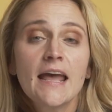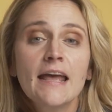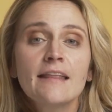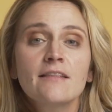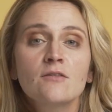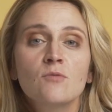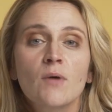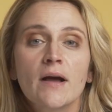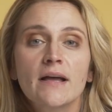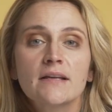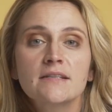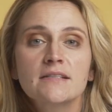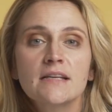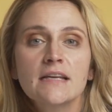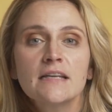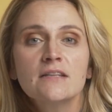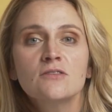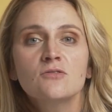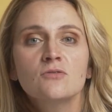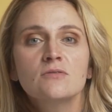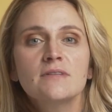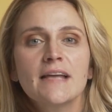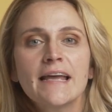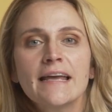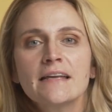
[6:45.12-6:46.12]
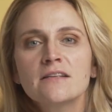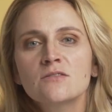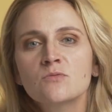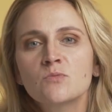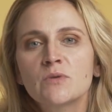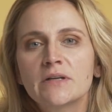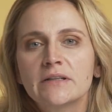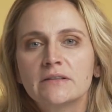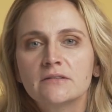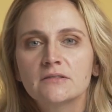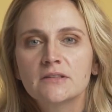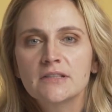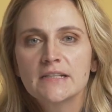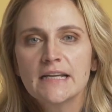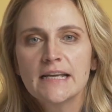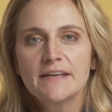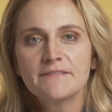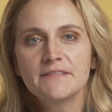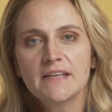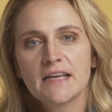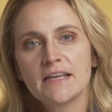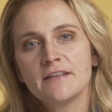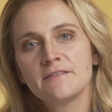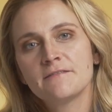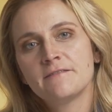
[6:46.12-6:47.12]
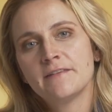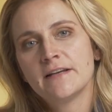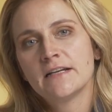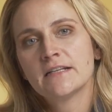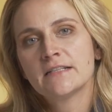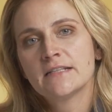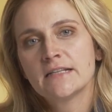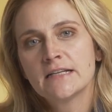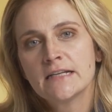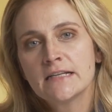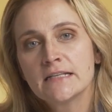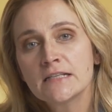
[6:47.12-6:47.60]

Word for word: Anyways, in today's world, if the inverter